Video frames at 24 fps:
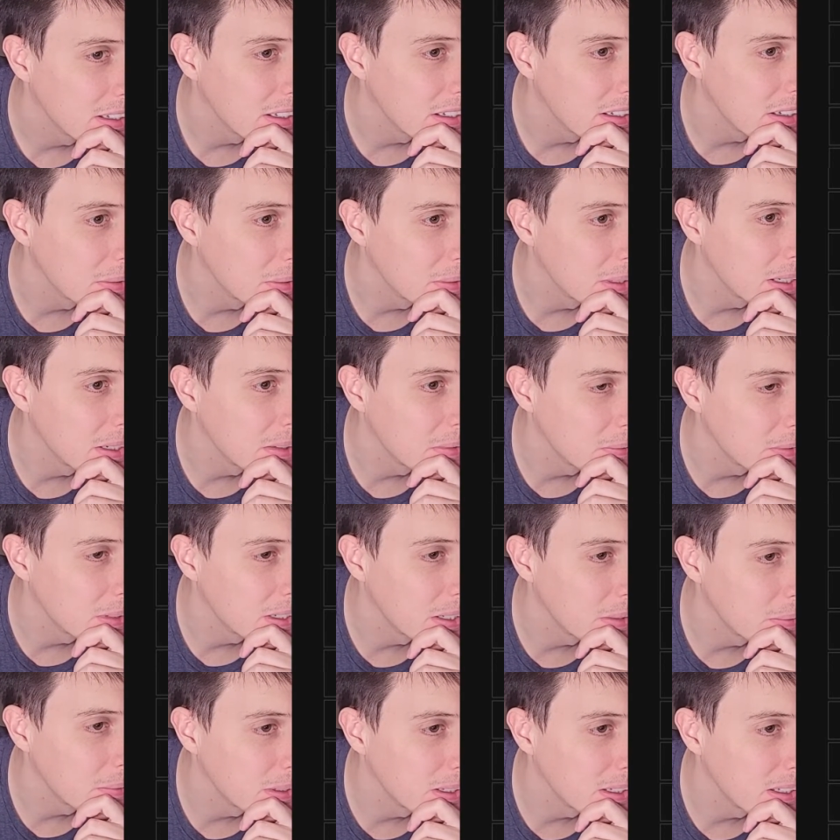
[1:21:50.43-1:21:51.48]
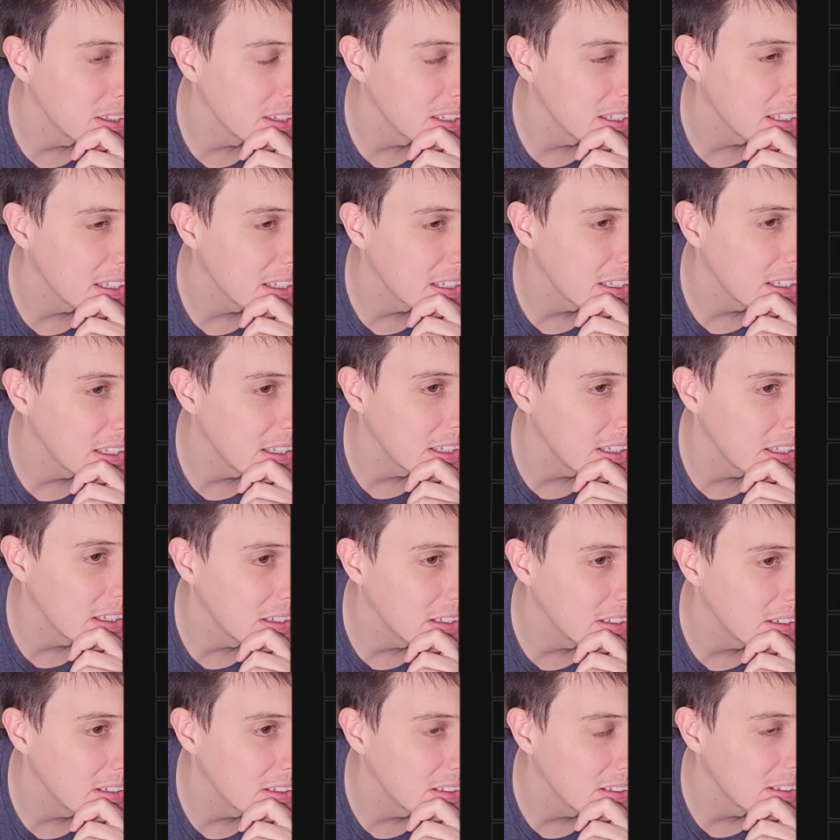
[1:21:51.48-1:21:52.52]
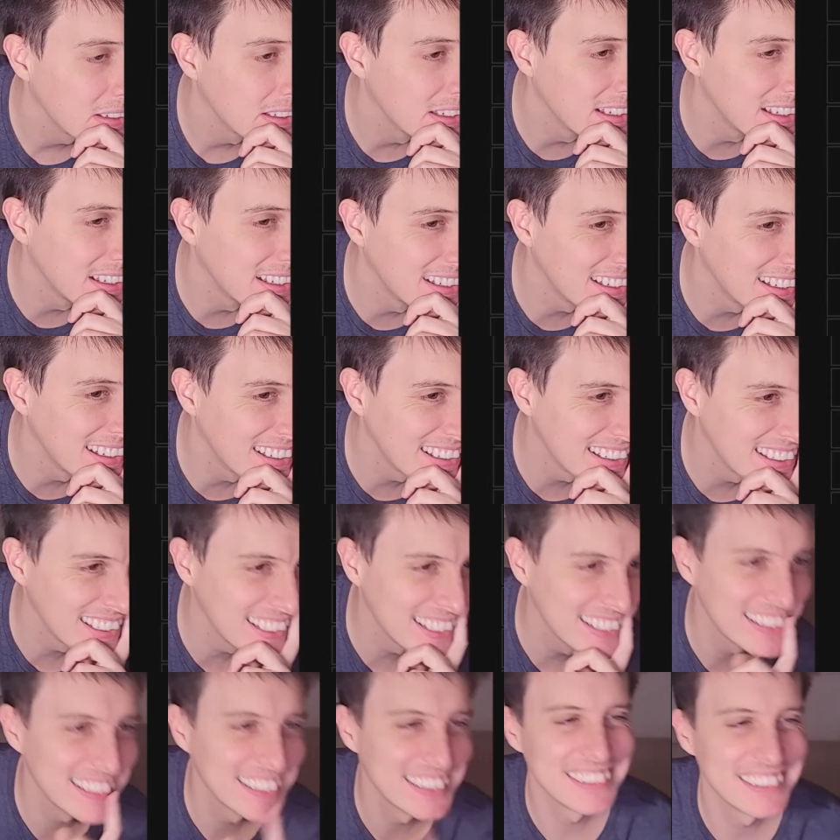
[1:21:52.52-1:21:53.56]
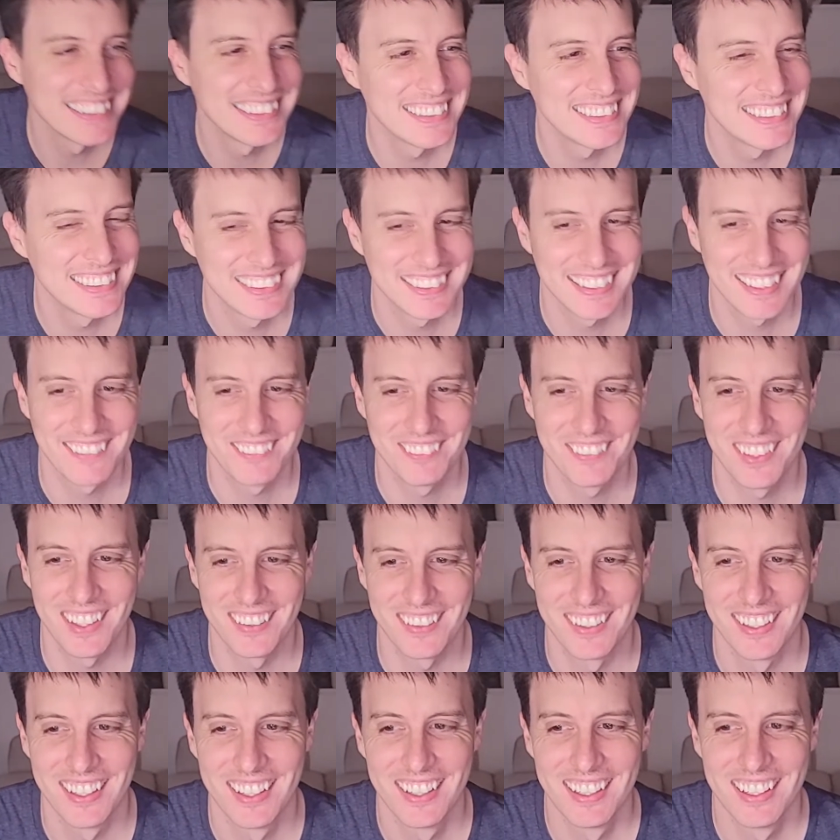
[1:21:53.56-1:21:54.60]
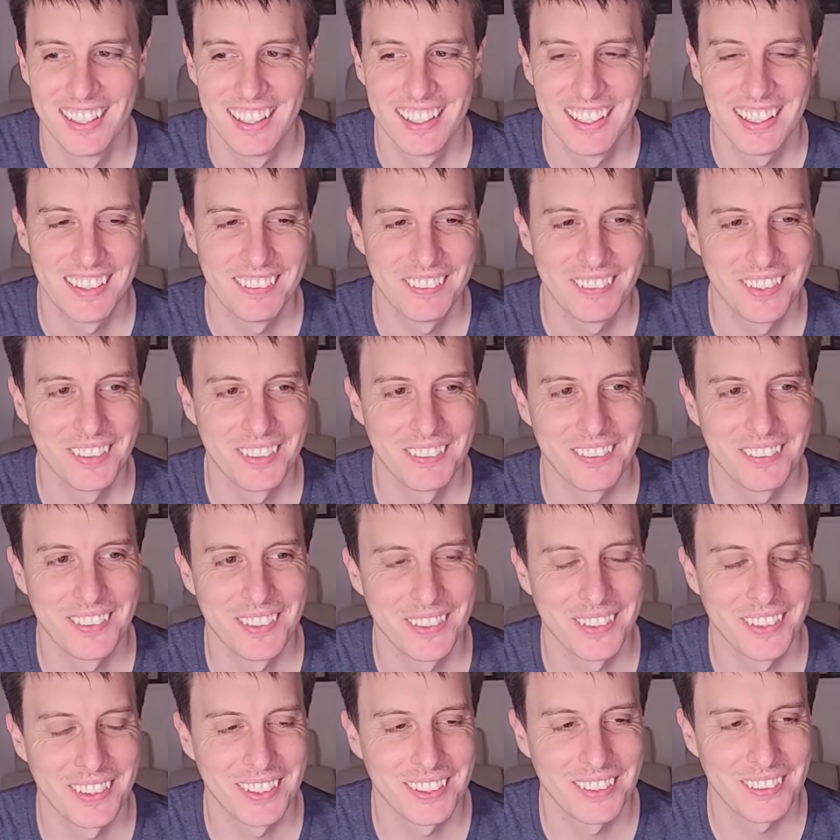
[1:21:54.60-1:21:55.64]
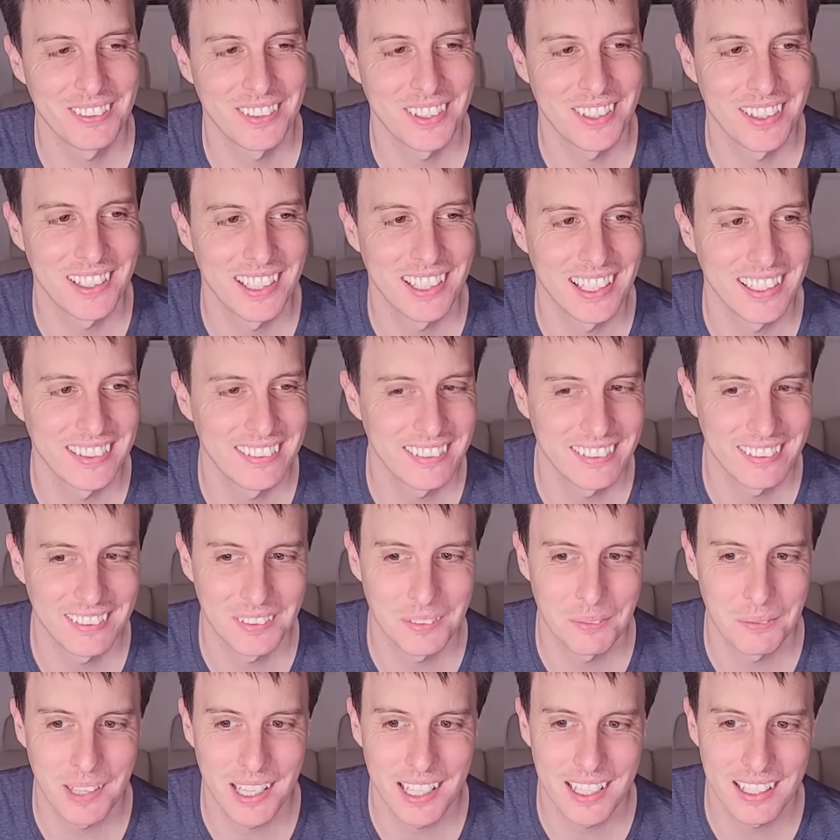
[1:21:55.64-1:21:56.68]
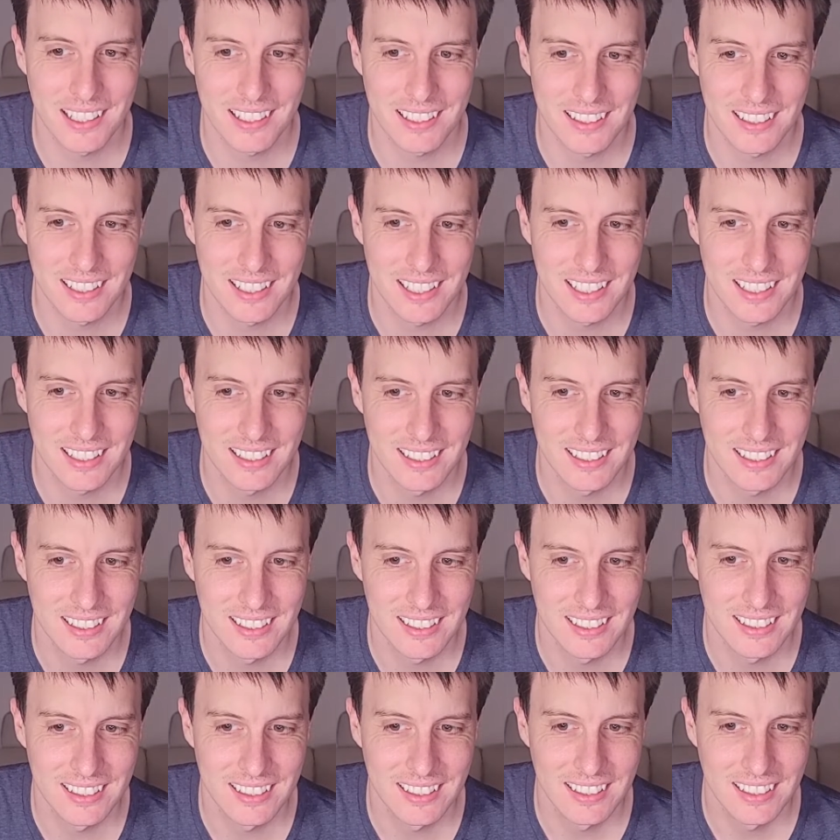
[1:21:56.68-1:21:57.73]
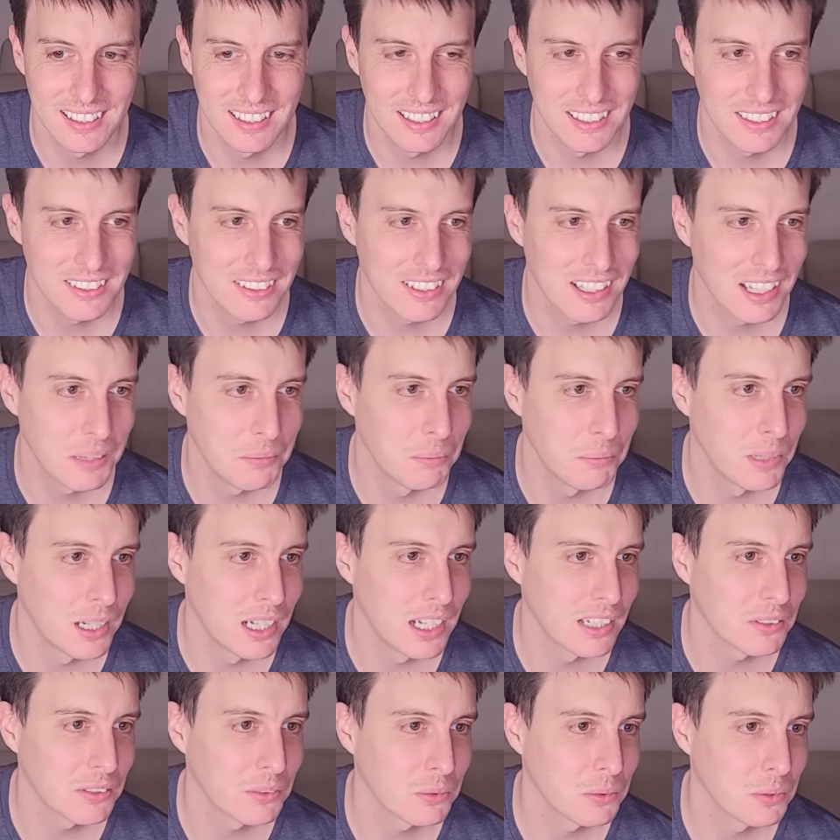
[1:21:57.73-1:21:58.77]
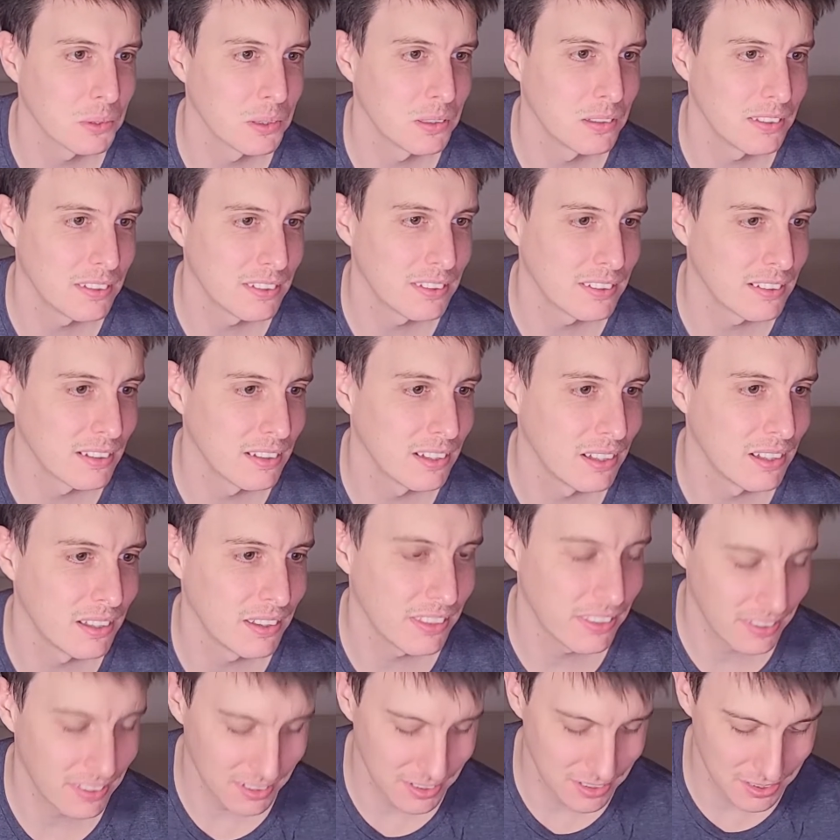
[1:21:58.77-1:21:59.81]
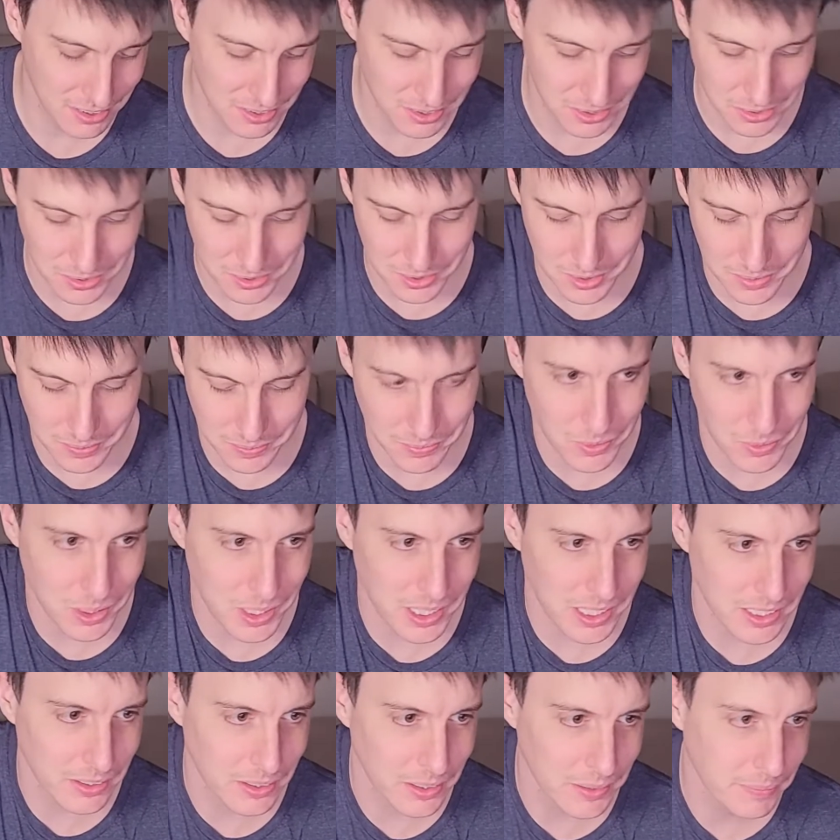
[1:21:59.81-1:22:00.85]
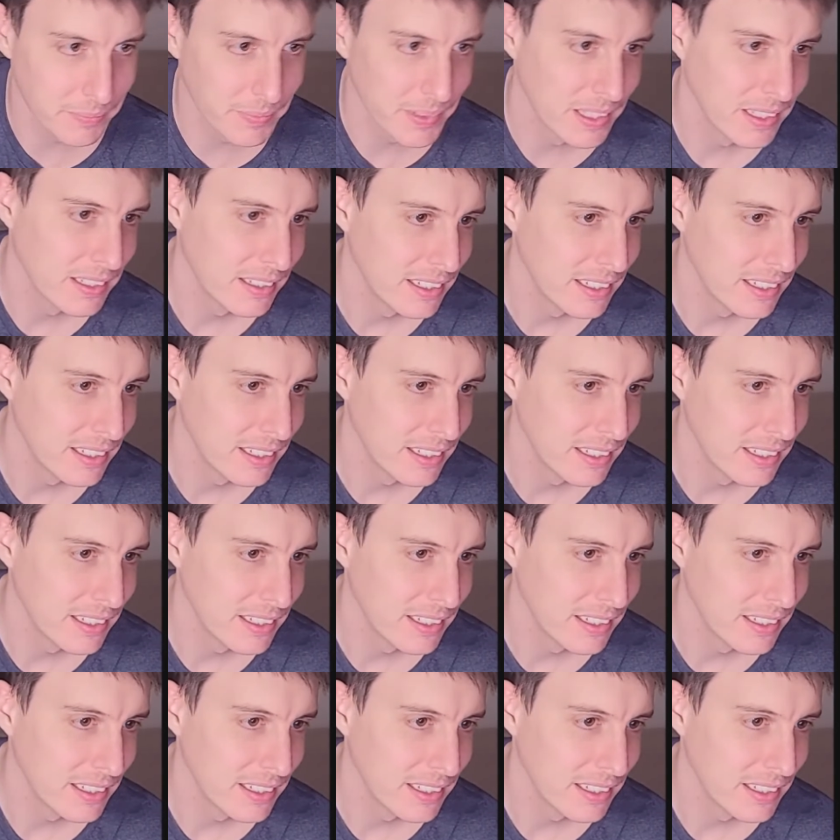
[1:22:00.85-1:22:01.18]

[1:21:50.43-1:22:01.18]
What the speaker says: I mean, it might be the E. I'm not. I'm not doing this very systematically. Try Mike's word sloth. Sure, why not?